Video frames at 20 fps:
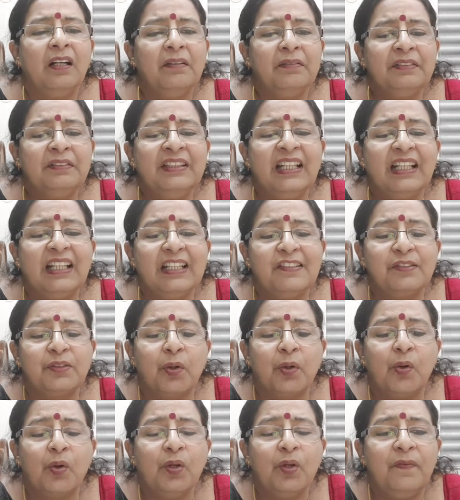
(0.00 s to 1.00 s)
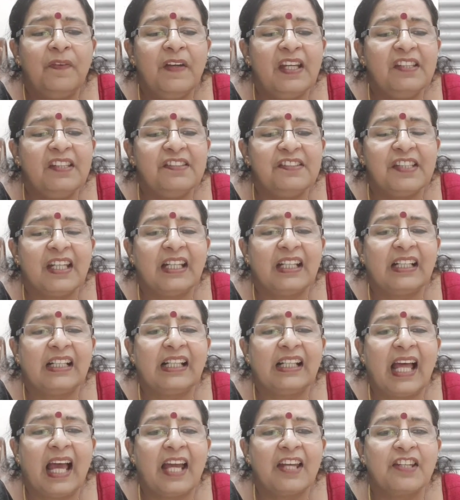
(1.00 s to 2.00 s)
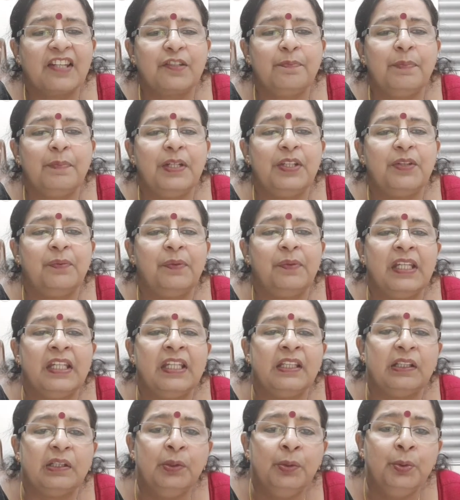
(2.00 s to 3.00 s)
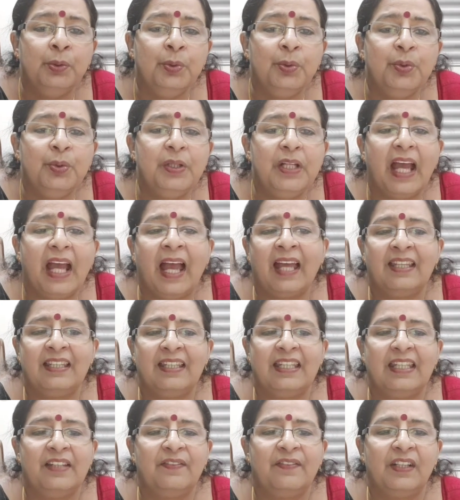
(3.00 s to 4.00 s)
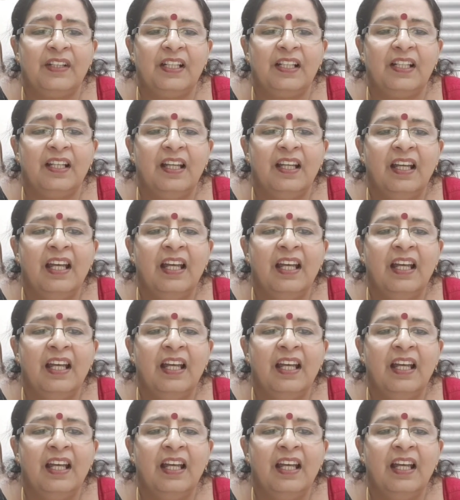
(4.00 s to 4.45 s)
there is always a clash between good and evil.